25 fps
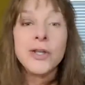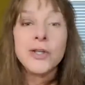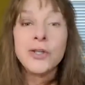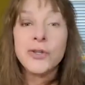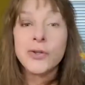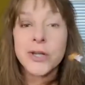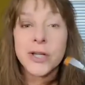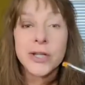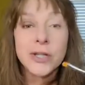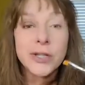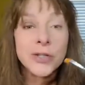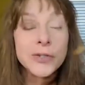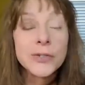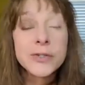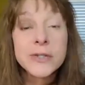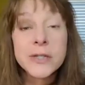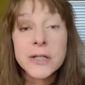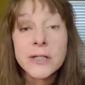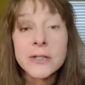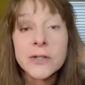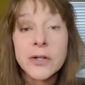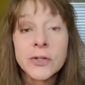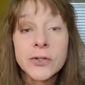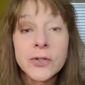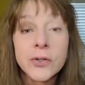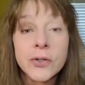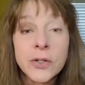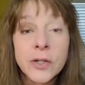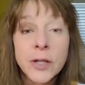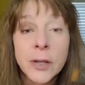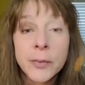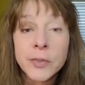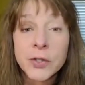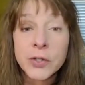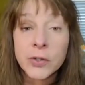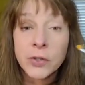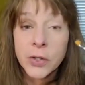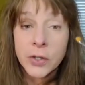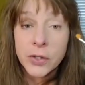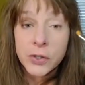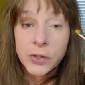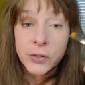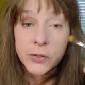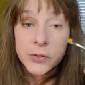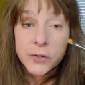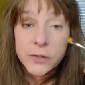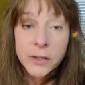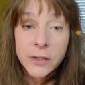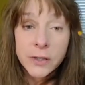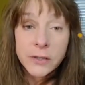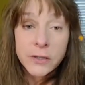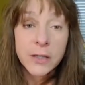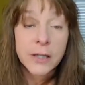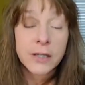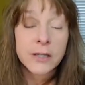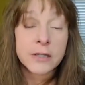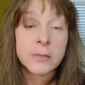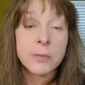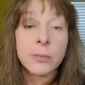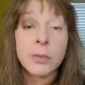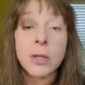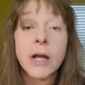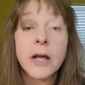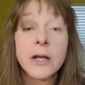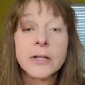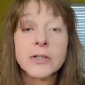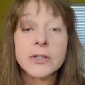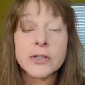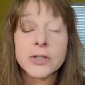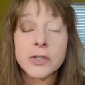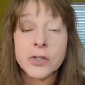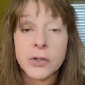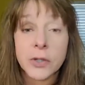You can use these on your lips. You can use these as blush.